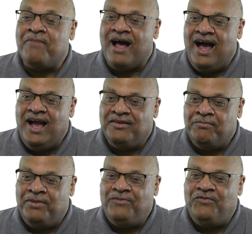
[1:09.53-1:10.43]
behind to
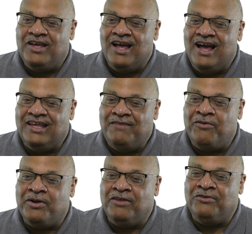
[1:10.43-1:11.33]
beat Vianney
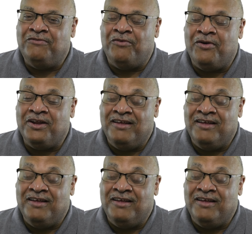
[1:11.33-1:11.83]
42-40.